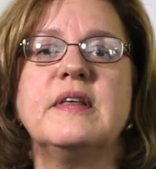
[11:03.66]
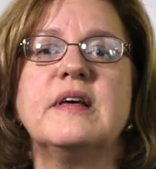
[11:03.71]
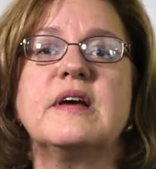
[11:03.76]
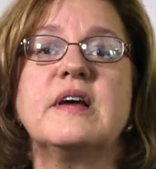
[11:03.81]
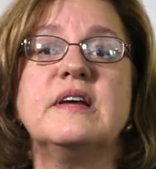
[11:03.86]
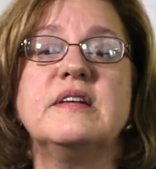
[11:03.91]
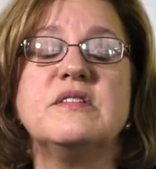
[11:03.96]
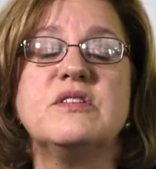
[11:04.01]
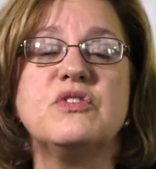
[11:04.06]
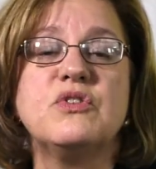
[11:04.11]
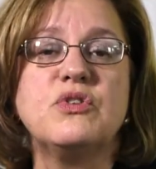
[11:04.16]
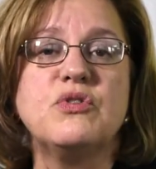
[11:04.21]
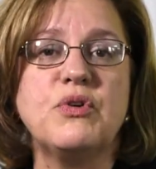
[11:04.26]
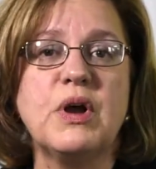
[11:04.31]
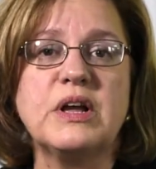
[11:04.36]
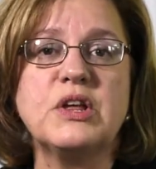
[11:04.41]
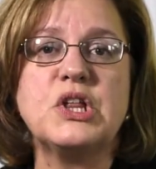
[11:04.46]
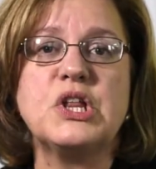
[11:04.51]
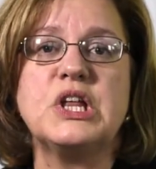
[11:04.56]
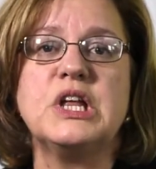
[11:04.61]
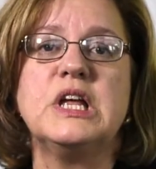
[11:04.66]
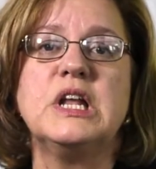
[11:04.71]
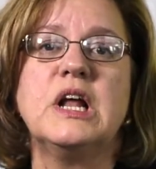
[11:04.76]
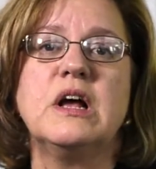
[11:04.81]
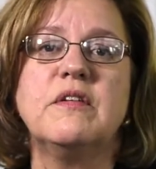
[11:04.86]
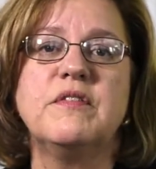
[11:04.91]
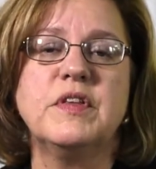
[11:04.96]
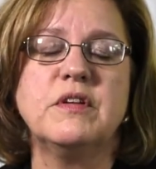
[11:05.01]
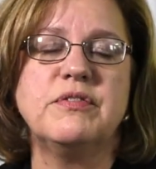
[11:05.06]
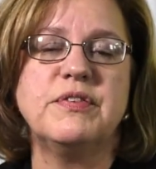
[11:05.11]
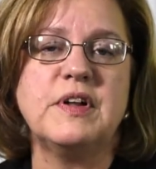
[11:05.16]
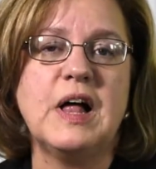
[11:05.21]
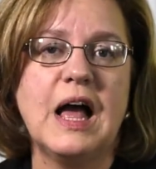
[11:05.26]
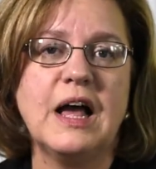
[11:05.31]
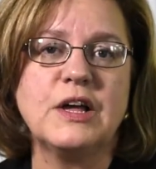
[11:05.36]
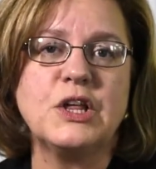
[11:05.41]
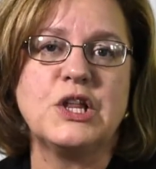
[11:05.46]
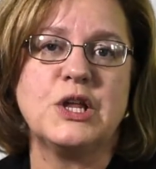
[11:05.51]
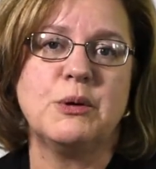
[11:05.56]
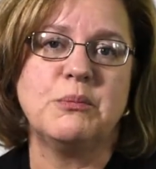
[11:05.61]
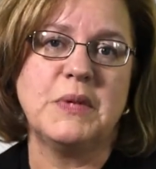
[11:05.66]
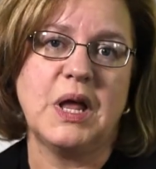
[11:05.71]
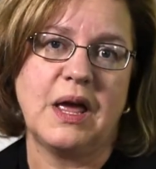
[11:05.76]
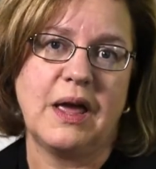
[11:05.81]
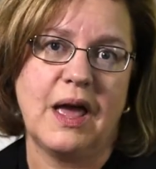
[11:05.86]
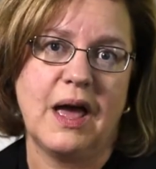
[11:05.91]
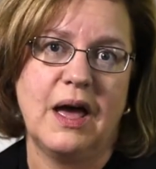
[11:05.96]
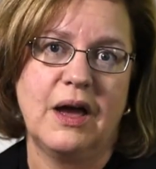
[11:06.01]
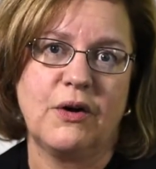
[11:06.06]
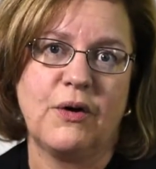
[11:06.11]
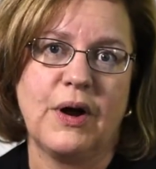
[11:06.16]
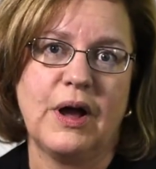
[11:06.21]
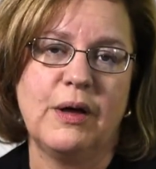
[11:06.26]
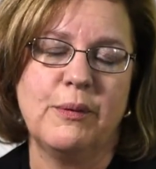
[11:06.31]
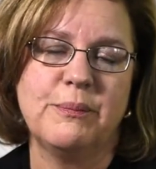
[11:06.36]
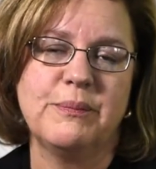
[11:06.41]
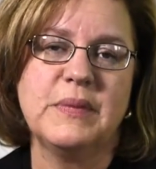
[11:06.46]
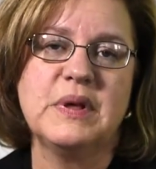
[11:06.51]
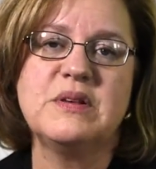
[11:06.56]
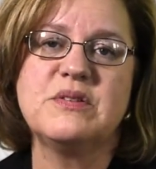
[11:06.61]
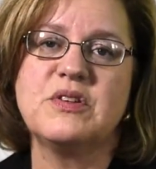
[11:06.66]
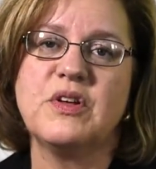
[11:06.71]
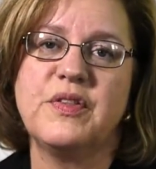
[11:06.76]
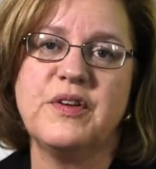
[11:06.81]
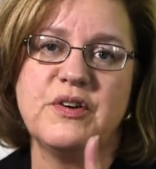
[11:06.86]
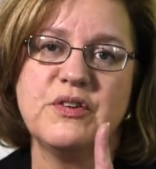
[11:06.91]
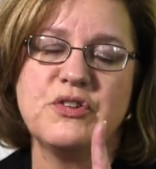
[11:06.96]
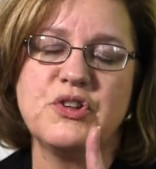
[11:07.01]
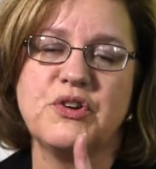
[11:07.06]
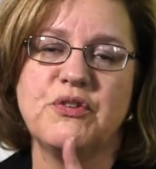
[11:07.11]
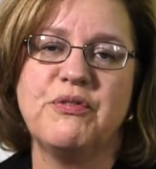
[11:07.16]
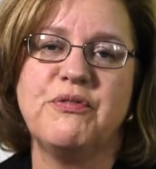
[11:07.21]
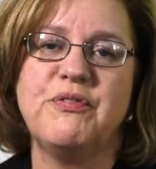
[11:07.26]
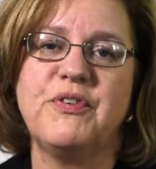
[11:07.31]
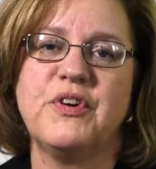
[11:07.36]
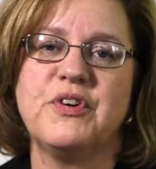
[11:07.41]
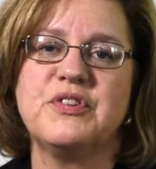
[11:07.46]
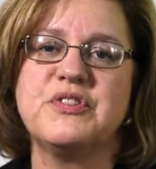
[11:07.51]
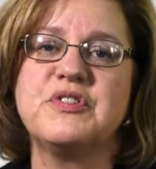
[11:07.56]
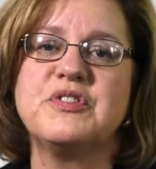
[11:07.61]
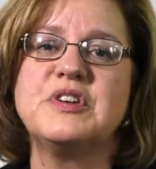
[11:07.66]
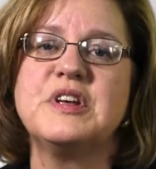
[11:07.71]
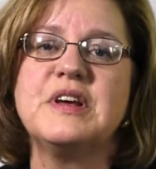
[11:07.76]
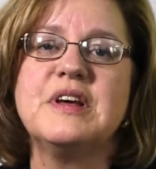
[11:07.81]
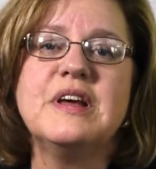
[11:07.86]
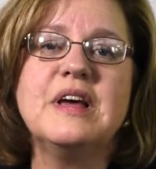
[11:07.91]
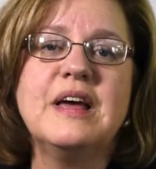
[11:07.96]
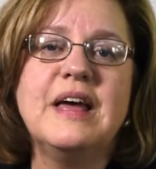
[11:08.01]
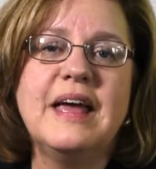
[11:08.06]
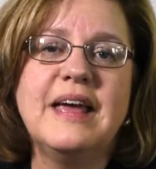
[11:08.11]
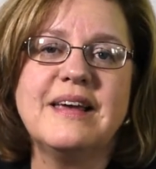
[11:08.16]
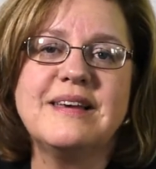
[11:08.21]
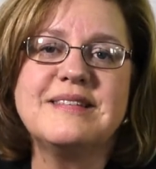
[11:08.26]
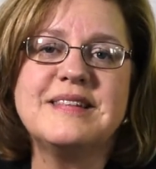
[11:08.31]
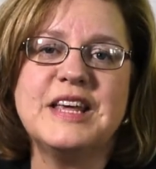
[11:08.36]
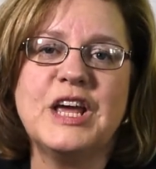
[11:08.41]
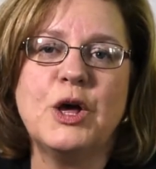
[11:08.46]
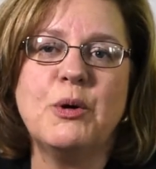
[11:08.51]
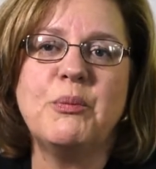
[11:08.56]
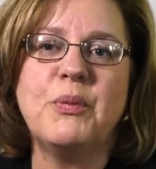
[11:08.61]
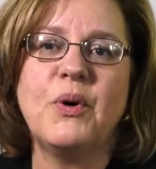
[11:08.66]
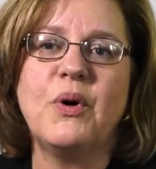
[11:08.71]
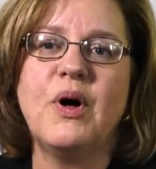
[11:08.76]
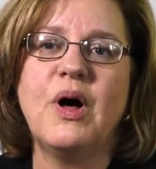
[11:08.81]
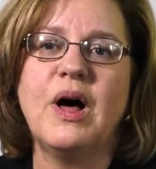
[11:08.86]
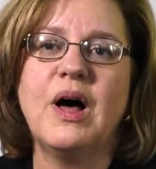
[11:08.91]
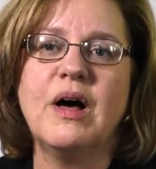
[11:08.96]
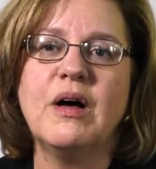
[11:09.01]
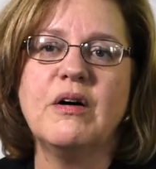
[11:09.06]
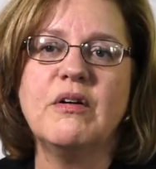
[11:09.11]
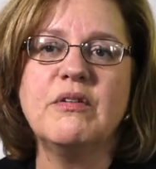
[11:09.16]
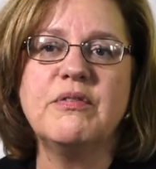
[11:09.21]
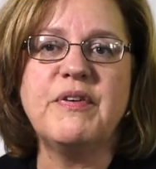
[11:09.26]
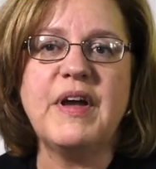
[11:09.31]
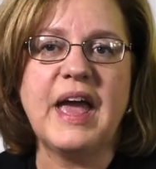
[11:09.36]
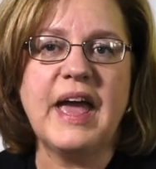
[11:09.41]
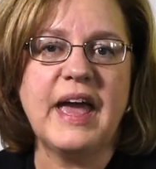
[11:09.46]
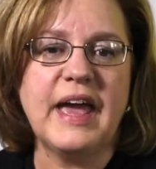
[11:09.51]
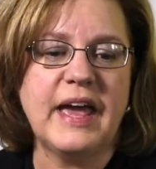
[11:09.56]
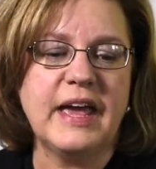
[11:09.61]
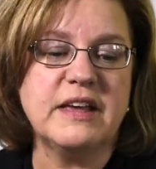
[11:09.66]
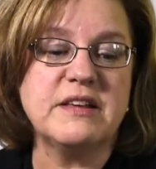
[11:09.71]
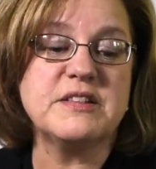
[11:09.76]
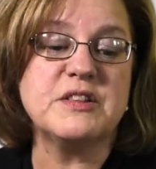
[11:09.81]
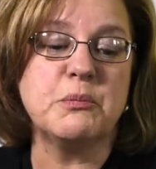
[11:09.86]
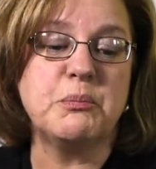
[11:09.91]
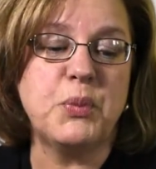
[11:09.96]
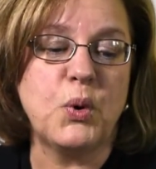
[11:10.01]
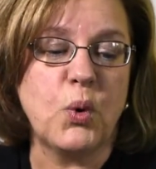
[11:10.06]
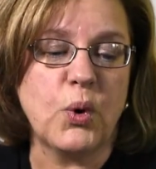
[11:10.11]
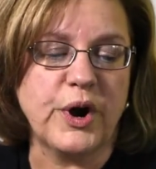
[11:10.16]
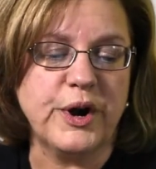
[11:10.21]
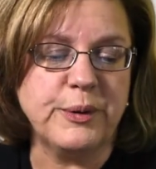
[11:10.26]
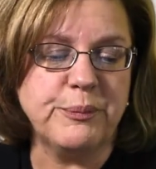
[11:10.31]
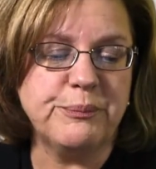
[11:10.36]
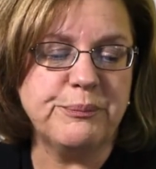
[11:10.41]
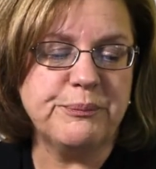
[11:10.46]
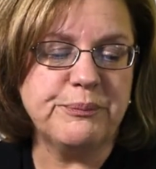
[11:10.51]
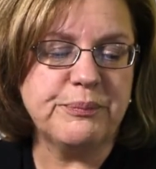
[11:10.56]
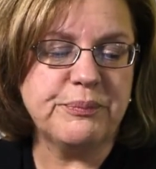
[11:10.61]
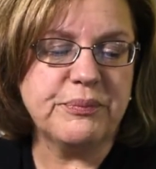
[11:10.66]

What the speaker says: the construction of the flagship Niagara. So there's your first example of a support.